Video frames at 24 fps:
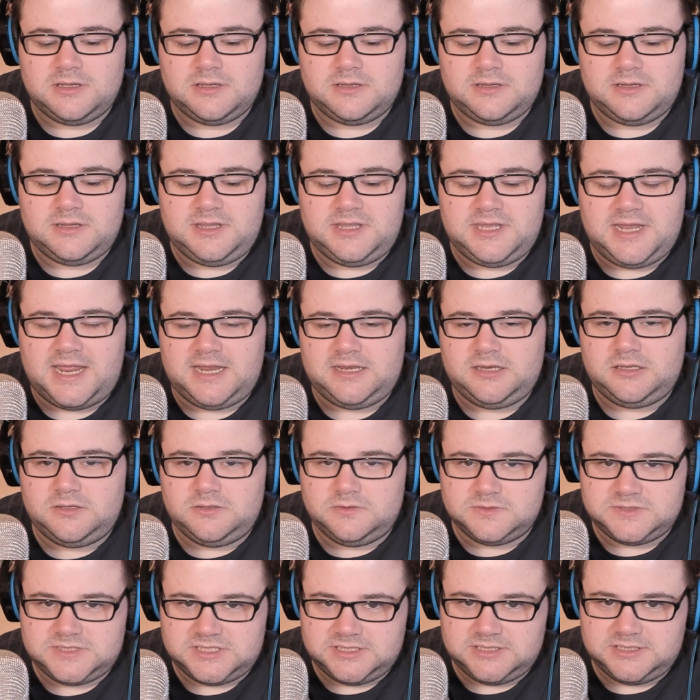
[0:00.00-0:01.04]
Nen
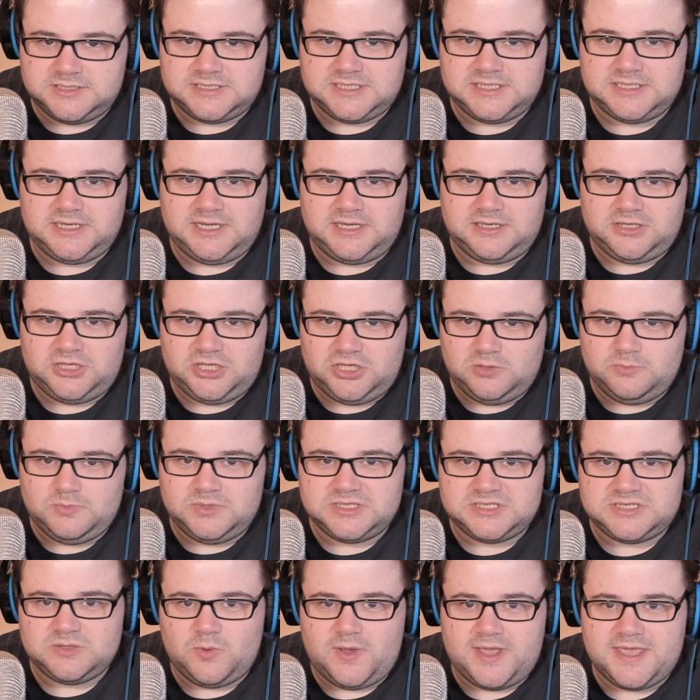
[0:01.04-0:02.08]
users and, and
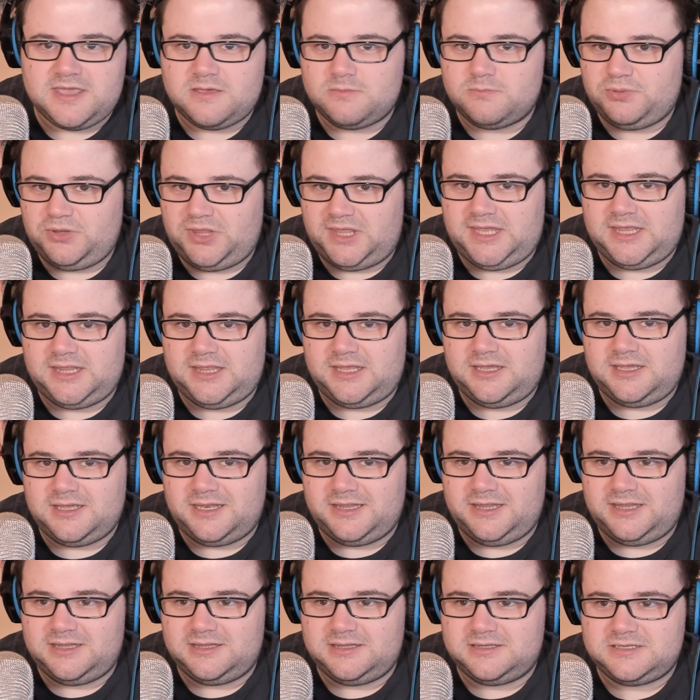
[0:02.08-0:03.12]
humans away completely?
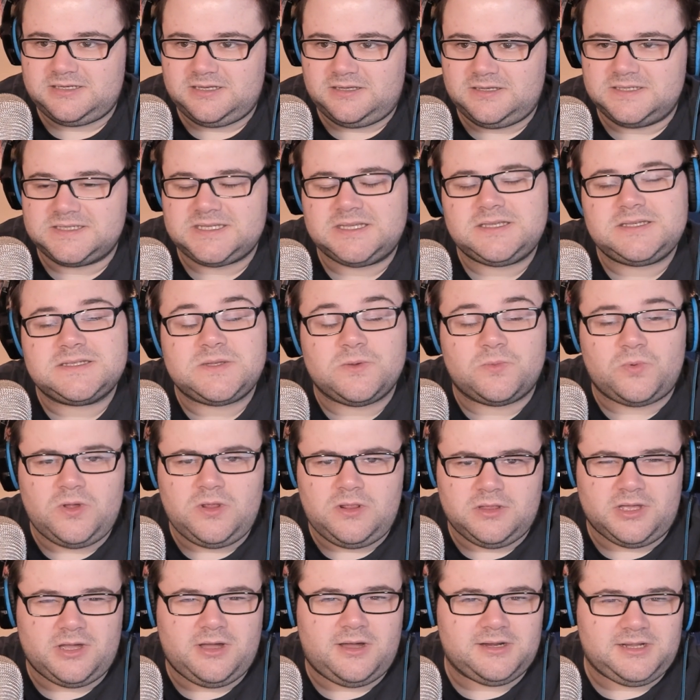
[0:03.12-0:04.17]
And because the
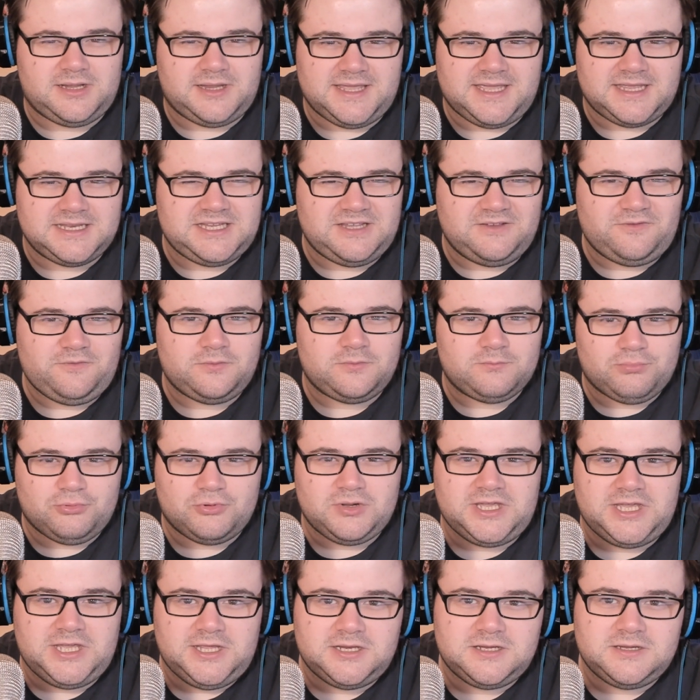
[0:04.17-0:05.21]
Royal Guard are, like, a different
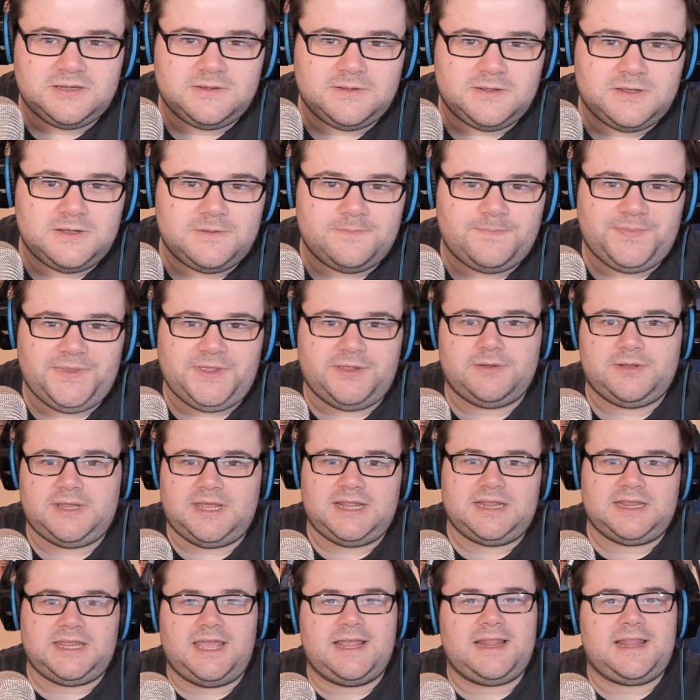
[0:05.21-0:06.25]
breed. You know,
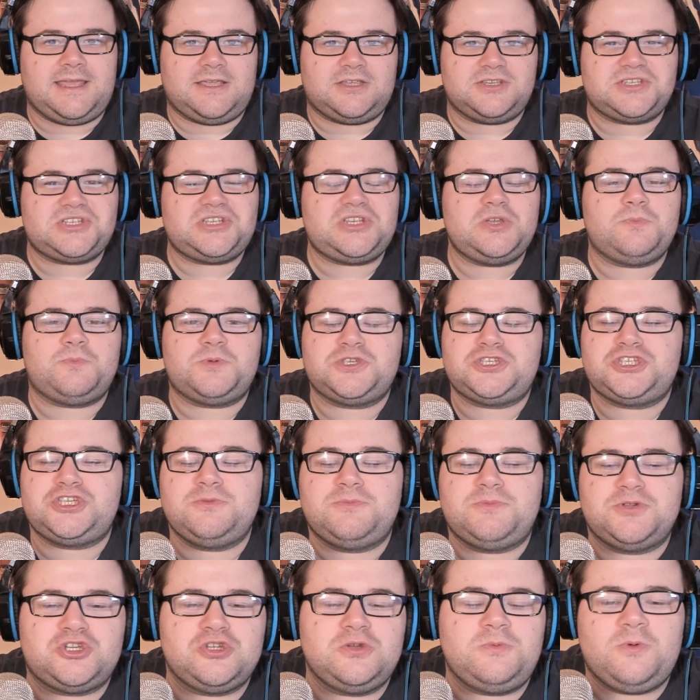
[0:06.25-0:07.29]
they're, they're like, super,
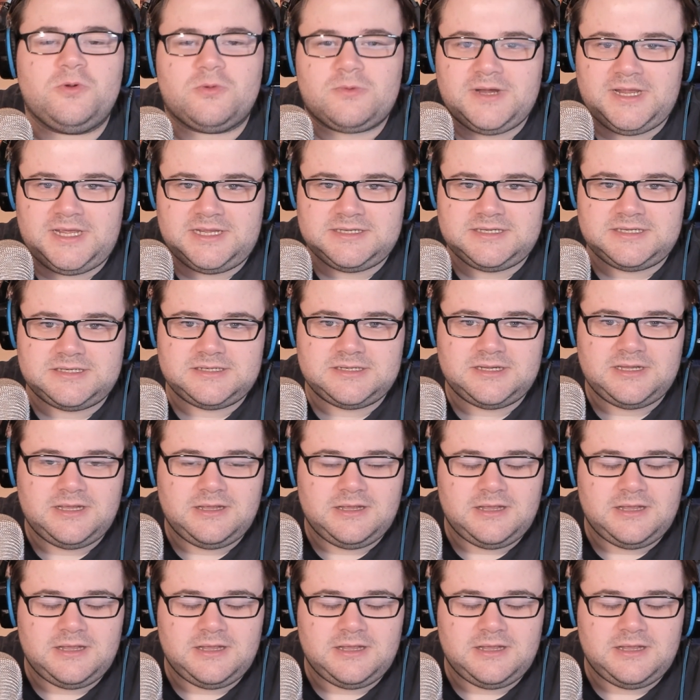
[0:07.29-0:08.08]
super duper rares.